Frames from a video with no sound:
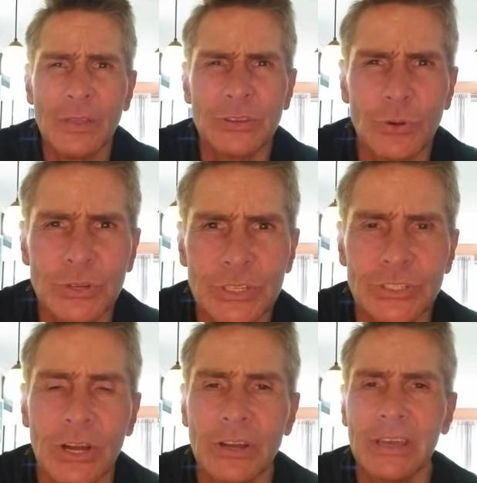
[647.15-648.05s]
this horse a
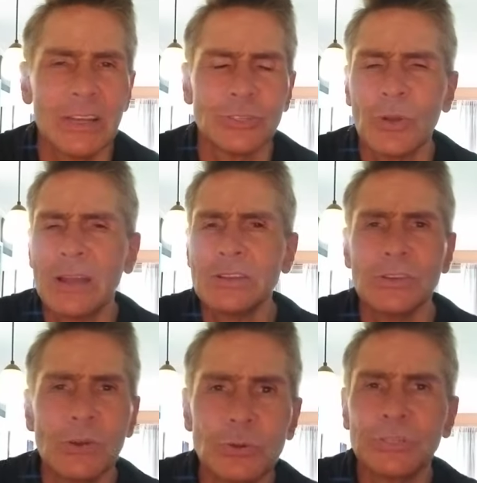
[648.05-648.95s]
junkie and trying to
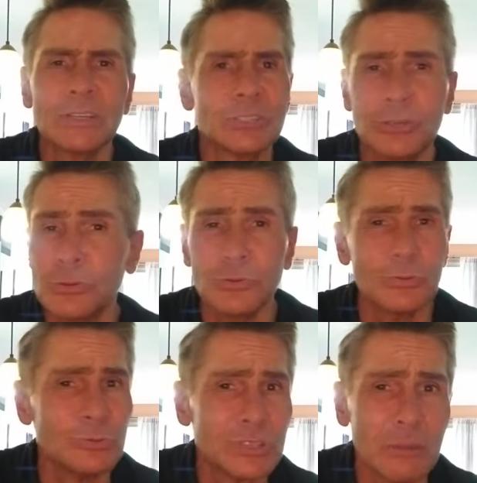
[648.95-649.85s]
use it
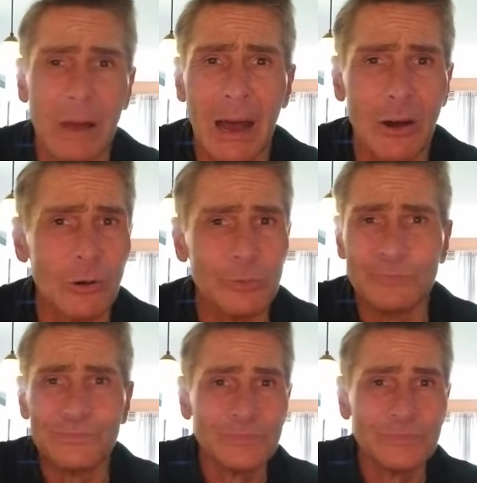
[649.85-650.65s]
to somehow